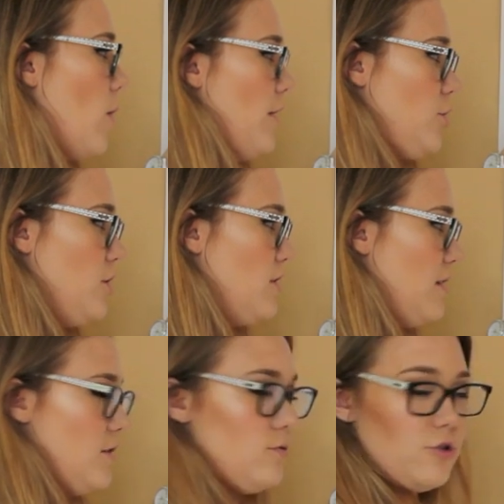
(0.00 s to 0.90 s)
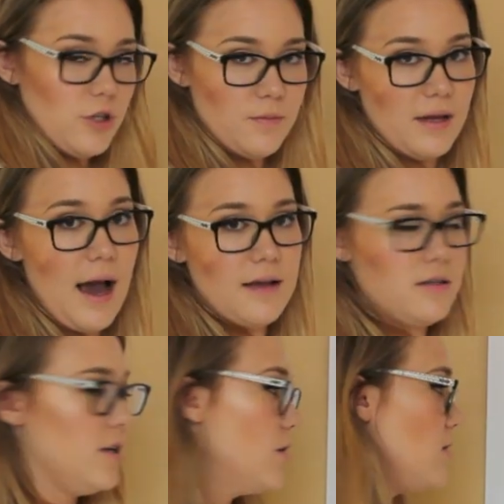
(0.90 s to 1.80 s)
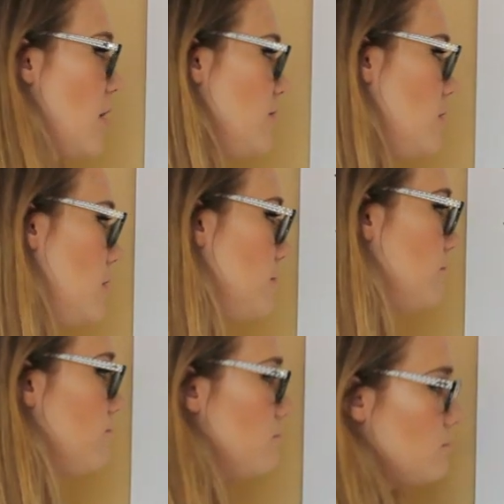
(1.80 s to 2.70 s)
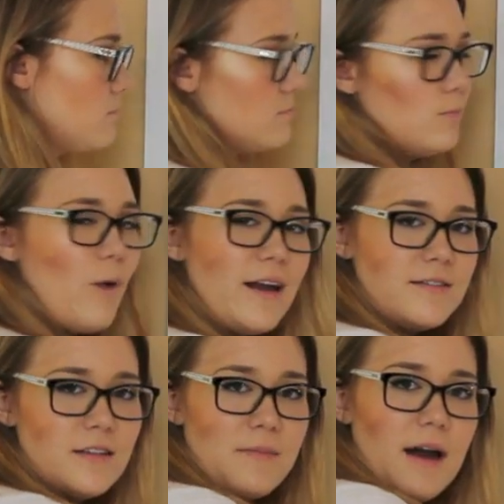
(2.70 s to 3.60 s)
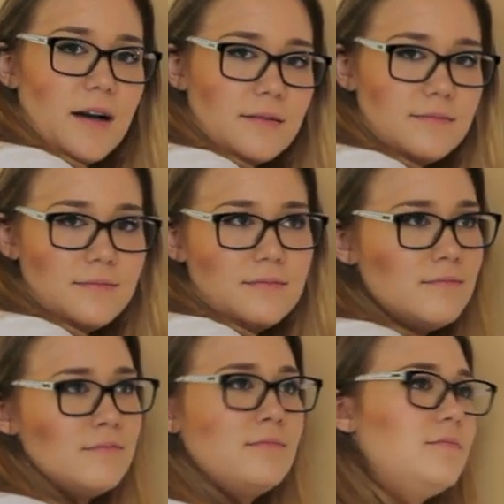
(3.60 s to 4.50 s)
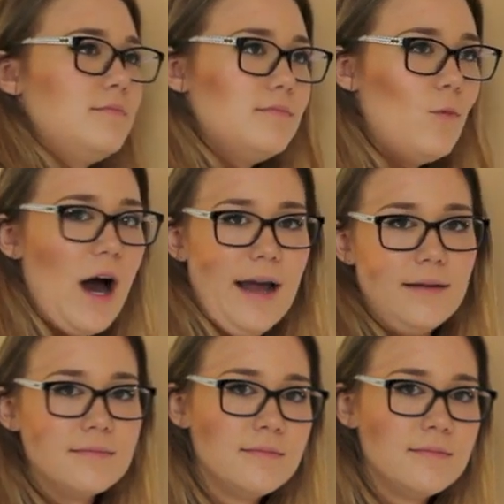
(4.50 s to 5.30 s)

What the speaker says: questions that you should be asking yourself. So why does this matter? Why?